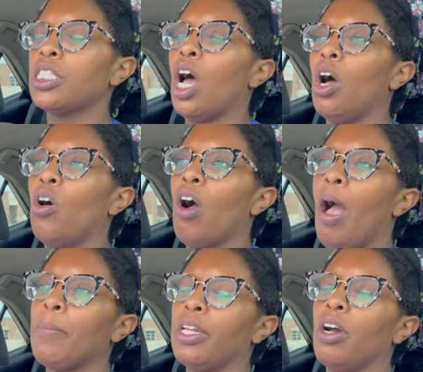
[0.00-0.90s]
So
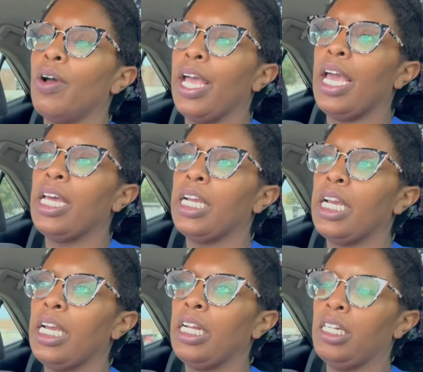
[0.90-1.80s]
I'm gonna go ahead
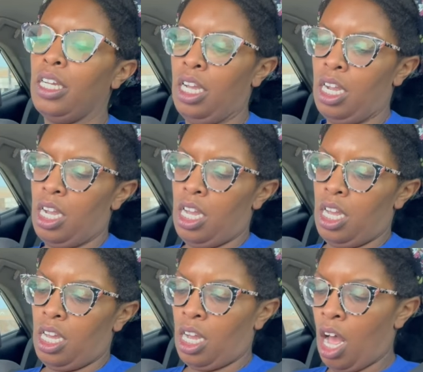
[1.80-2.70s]

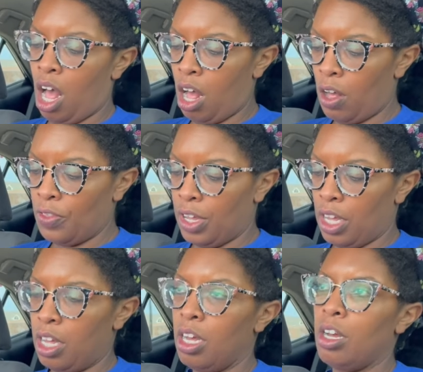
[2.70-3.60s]
and call
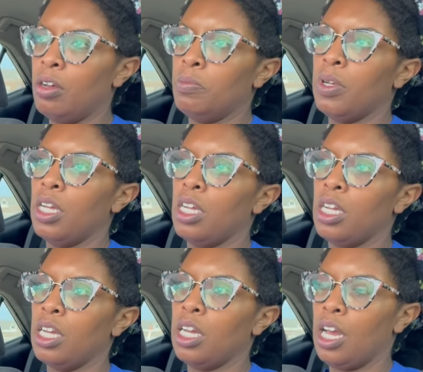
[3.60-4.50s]

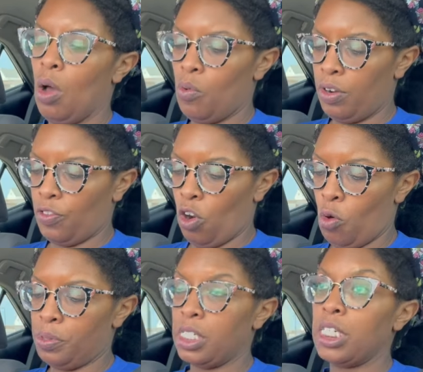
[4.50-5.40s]
them. I wonder if they're
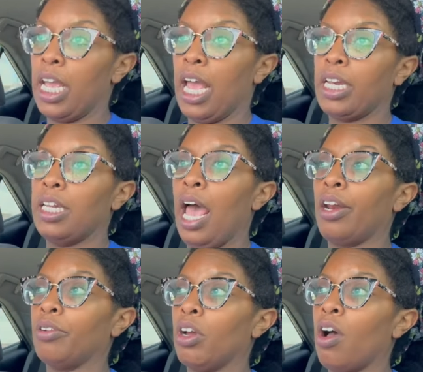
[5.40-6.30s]
open today, I, I
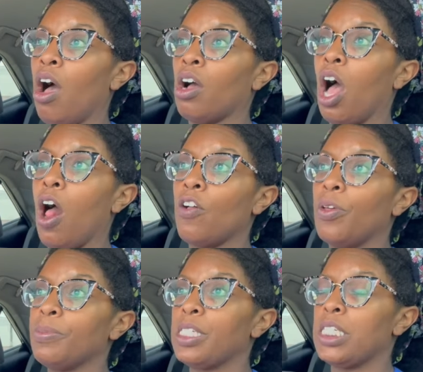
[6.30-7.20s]
don't know. I'll call
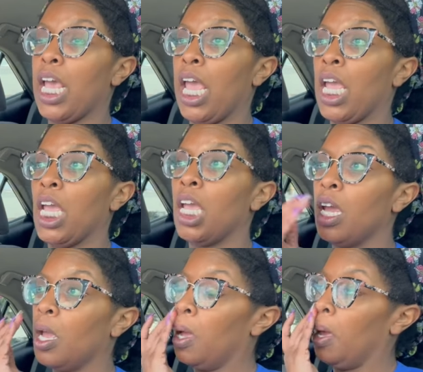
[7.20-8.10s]
them today
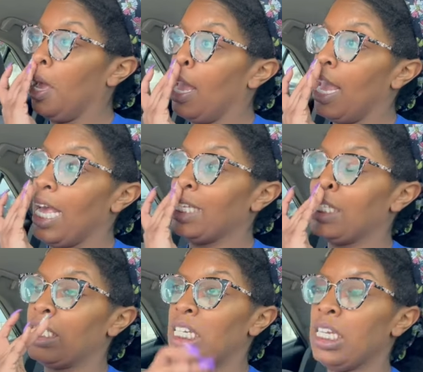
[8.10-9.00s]

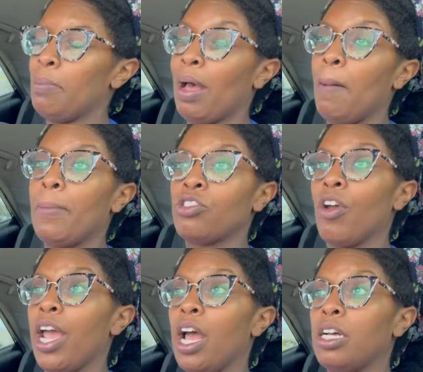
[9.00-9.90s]
and see about my
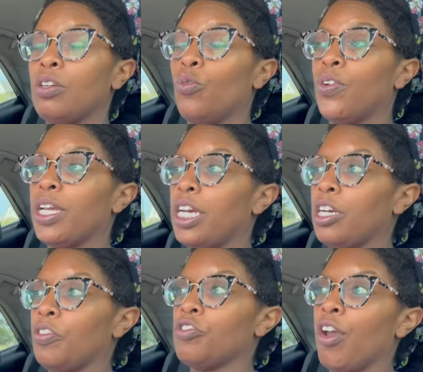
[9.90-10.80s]
trash. Uh, we get
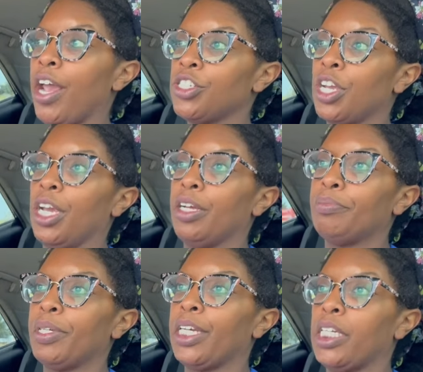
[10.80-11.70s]
another trash can
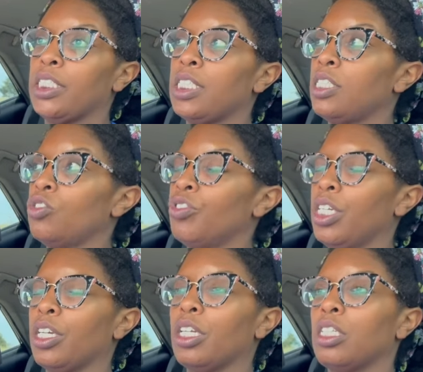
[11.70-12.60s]
because this is
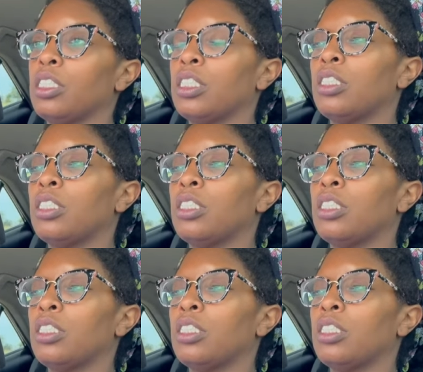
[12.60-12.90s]
ridiculous.